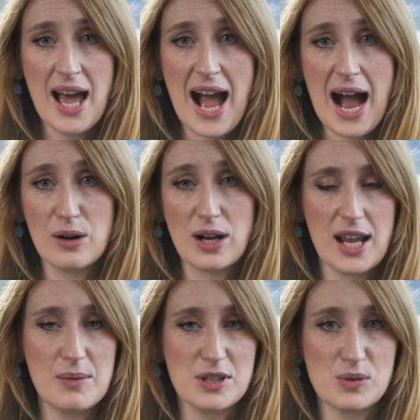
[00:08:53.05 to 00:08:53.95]
how
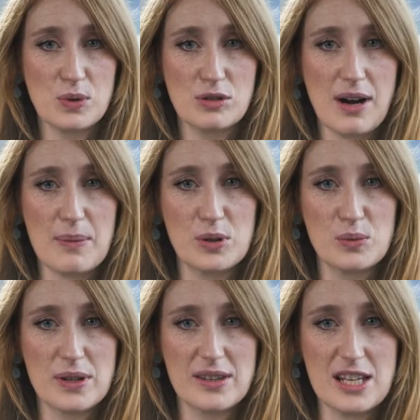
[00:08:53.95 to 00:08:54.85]
claimants will grapple
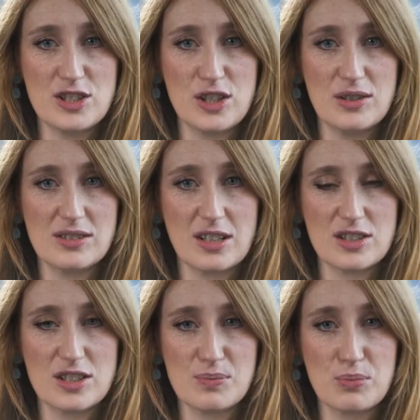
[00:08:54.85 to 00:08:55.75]
with issues
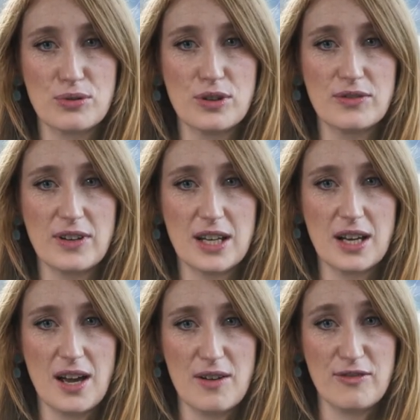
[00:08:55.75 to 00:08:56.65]
such as proving